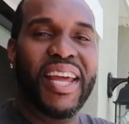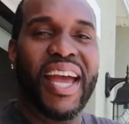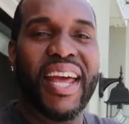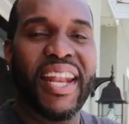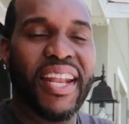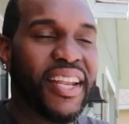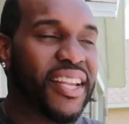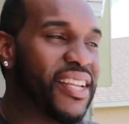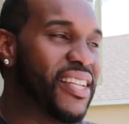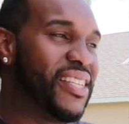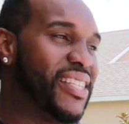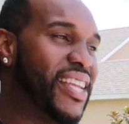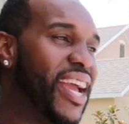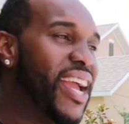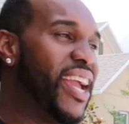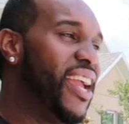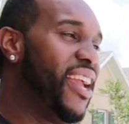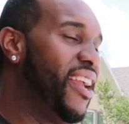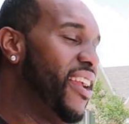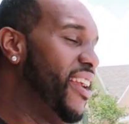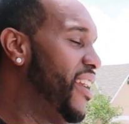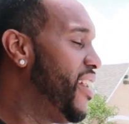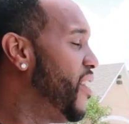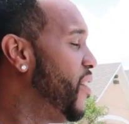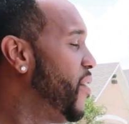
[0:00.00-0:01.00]
the end of the
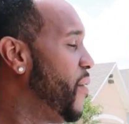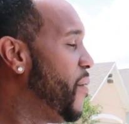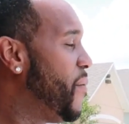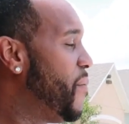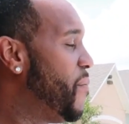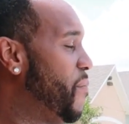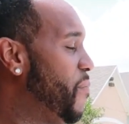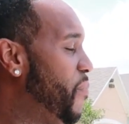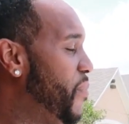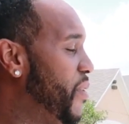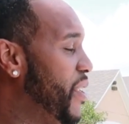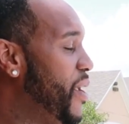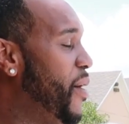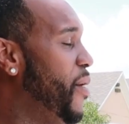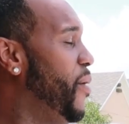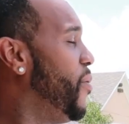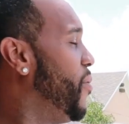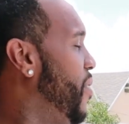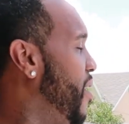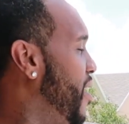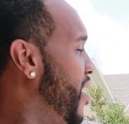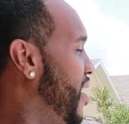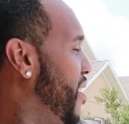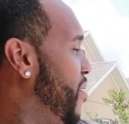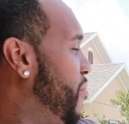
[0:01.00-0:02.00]
day,
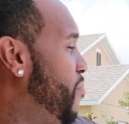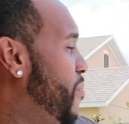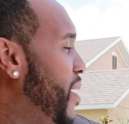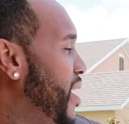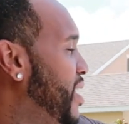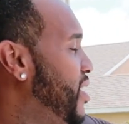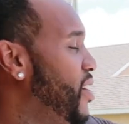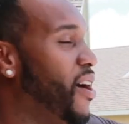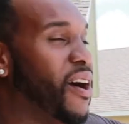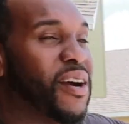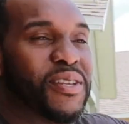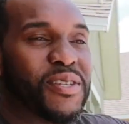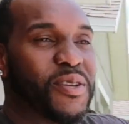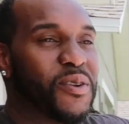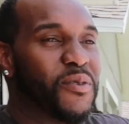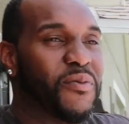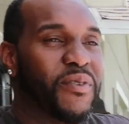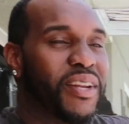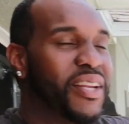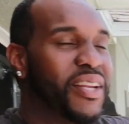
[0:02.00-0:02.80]
yo, my charger don't